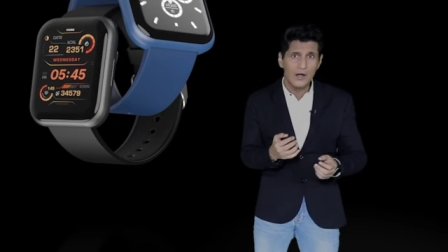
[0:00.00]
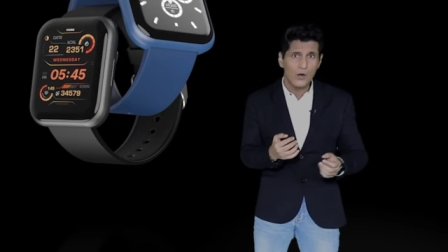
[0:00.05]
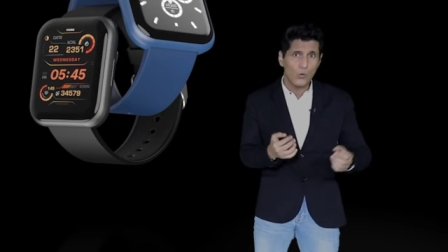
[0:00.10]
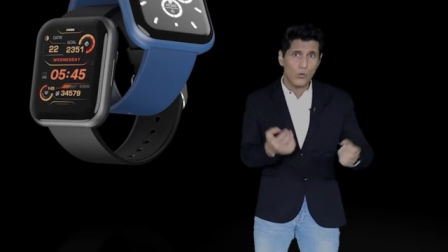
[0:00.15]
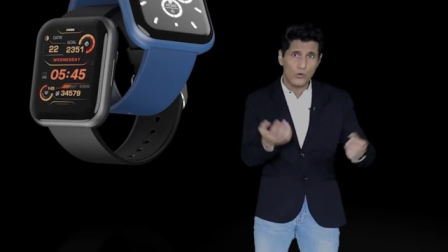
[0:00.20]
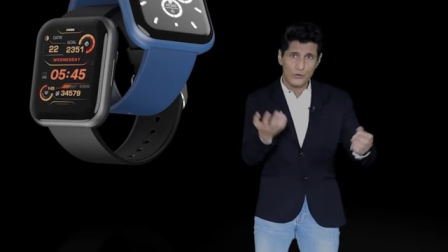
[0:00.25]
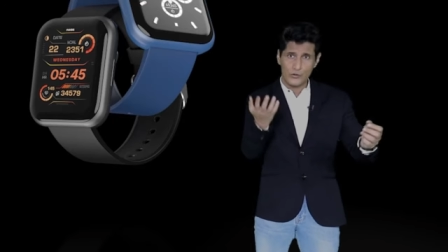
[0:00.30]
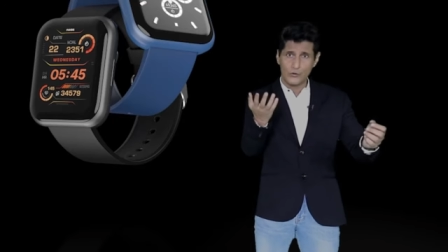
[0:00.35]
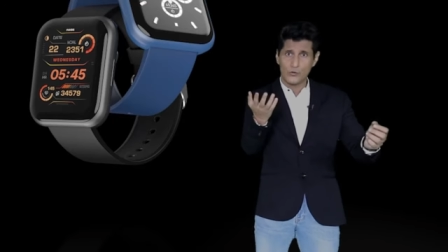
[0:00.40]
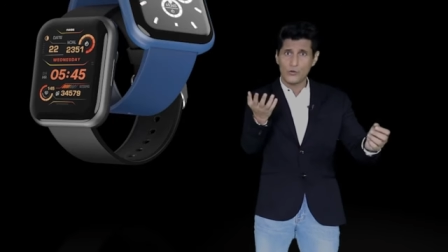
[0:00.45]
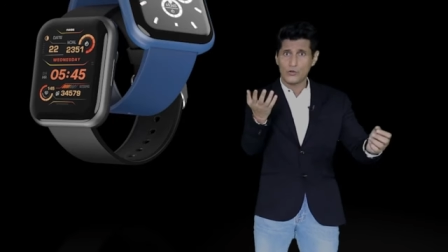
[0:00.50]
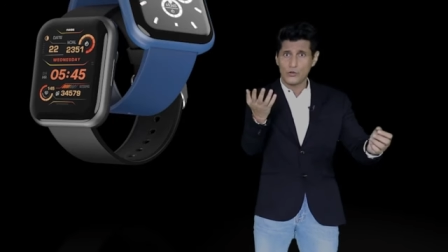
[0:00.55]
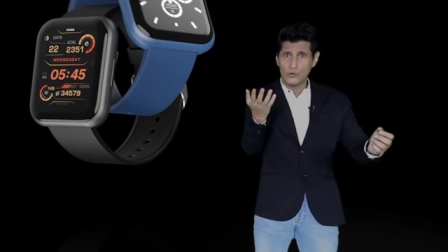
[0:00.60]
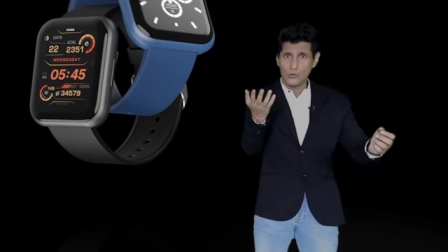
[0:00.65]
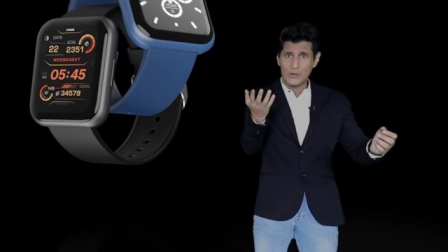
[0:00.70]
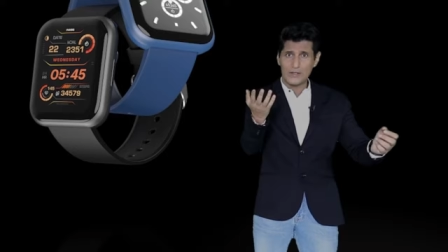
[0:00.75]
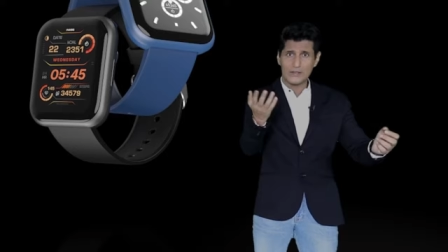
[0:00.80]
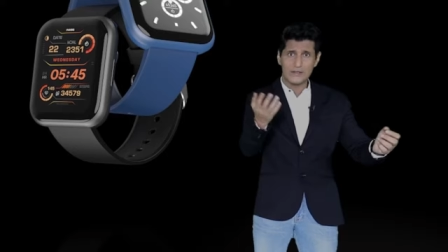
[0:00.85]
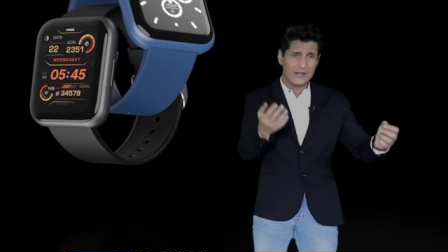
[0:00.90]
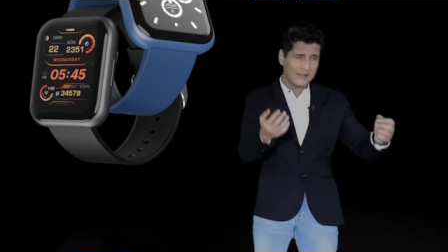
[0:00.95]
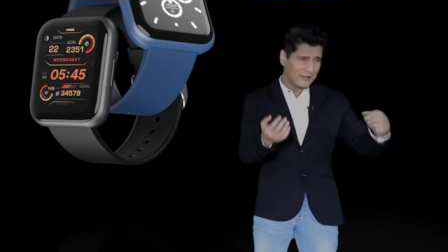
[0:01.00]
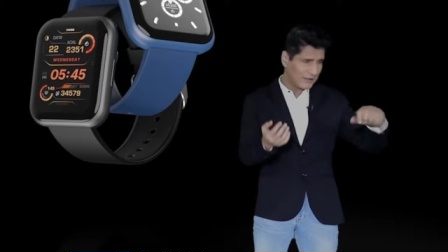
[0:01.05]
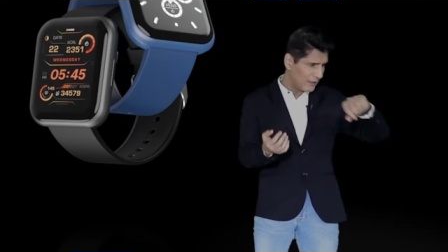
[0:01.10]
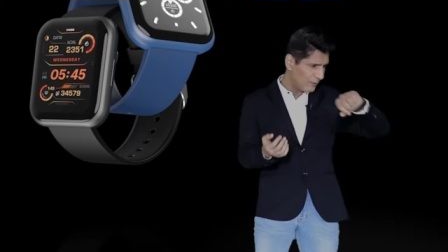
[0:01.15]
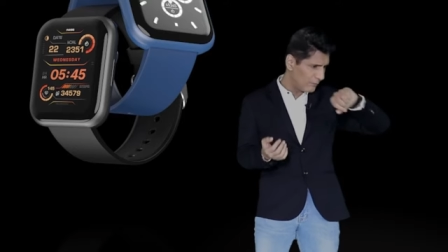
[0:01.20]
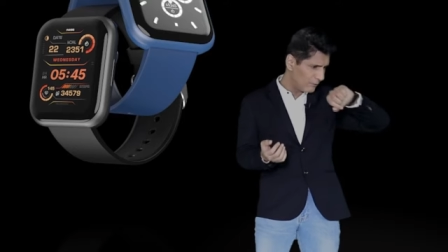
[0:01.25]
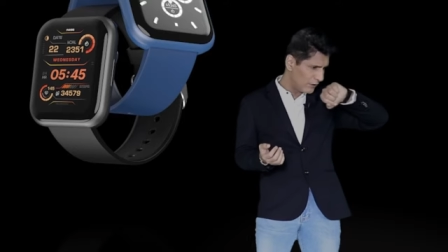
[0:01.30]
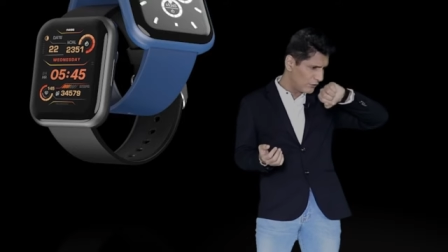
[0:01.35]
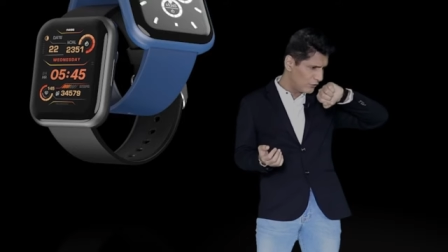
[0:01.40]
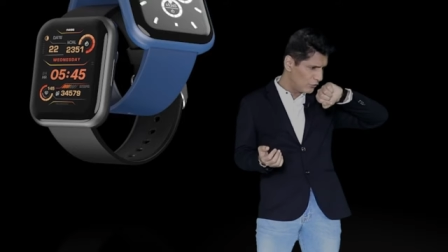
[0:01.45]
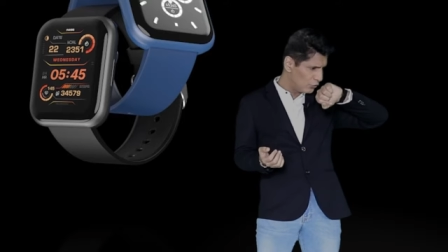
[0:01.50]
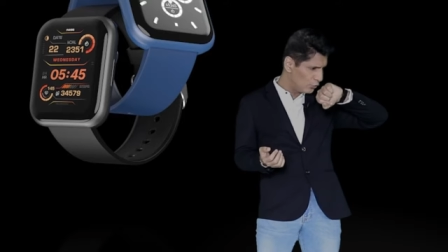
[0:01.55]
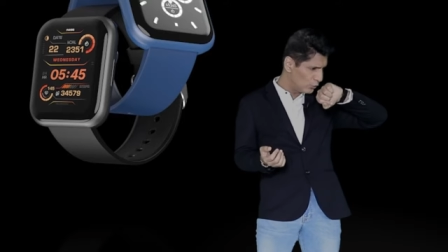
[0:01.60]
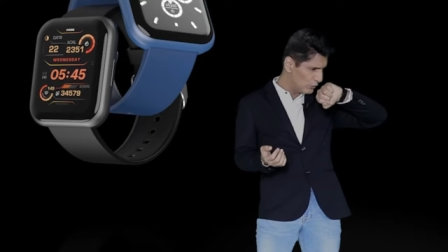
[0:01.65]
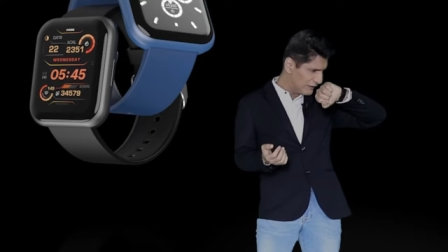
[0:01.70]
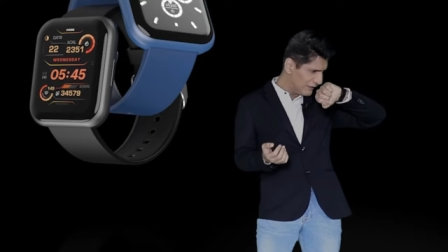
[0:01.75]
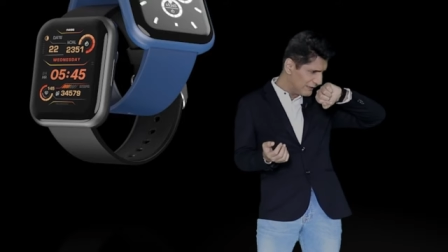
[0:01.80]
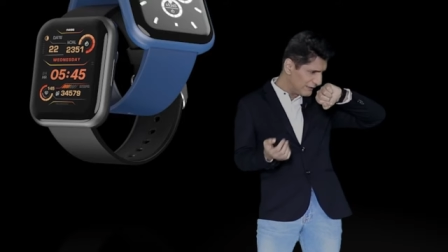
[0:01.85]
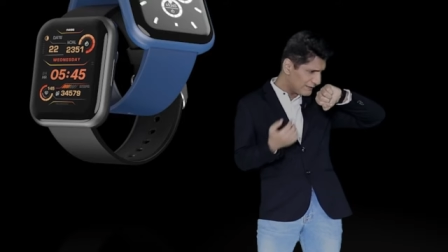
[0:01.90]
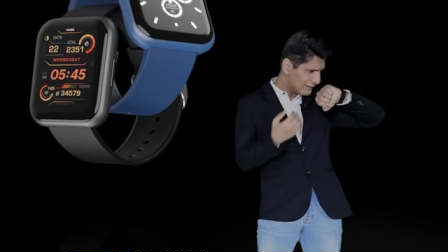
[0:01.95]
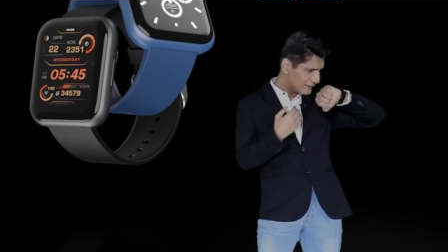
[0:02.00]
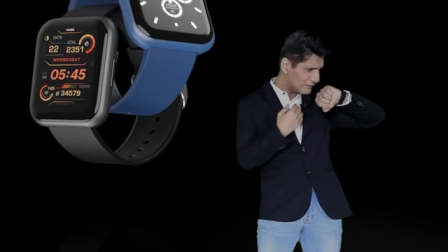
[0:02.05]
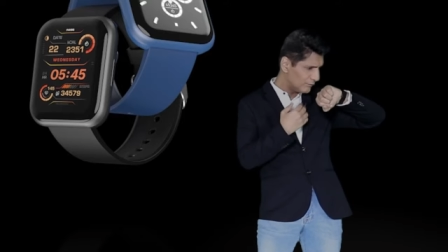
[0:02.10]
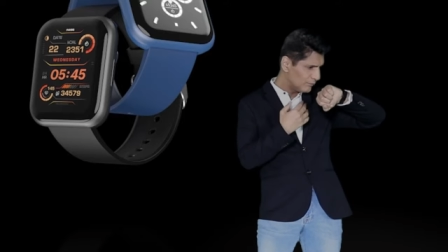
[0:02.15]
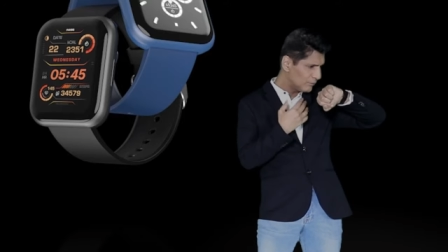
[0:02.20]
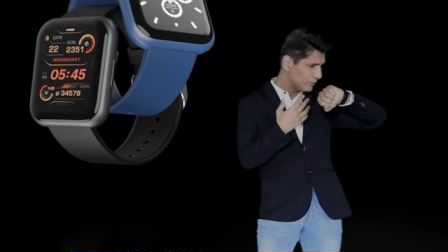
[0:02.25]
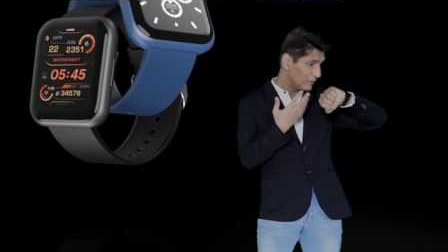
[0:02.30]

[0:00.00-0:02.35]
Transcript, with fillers: What are you going to do at that time? Can you do this?